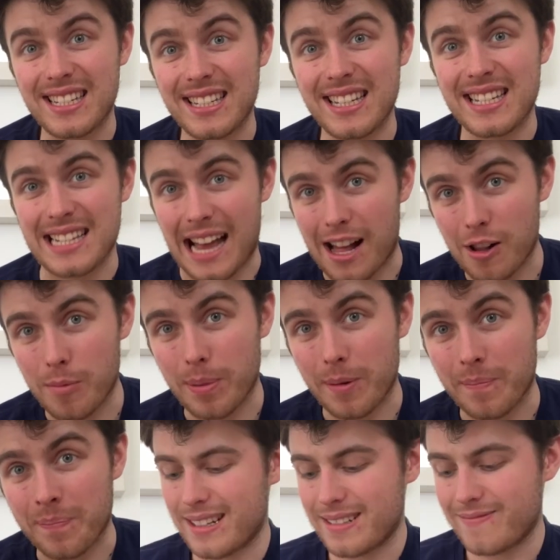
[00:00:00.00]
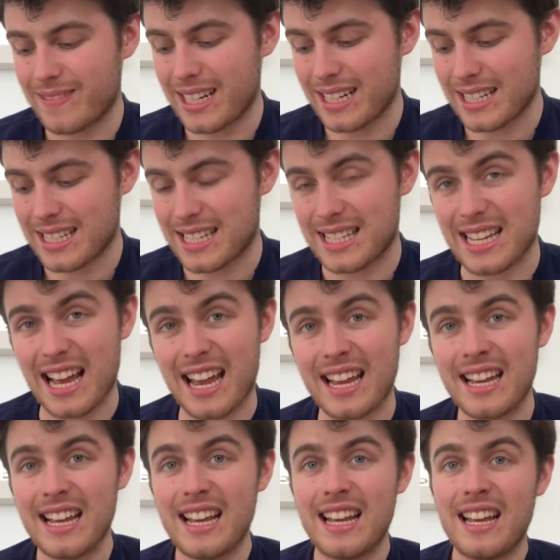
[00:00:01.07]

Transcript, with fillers: to this album. And needless to say,